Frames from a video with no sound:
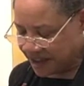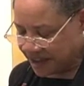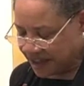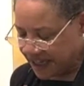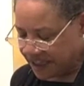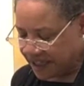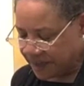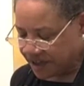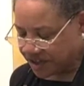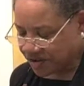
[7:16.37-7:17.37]
The
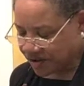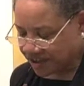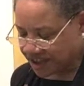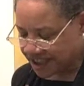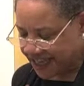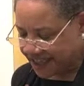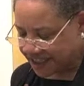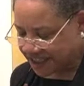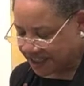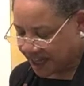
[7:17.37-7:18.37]
exhibit is called
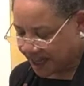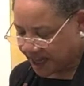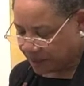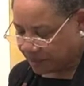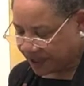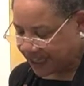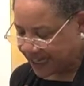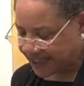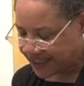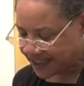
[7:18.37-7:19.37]
Sense, Time,
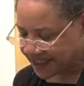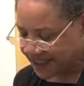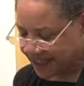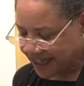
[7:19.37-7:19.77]
Place,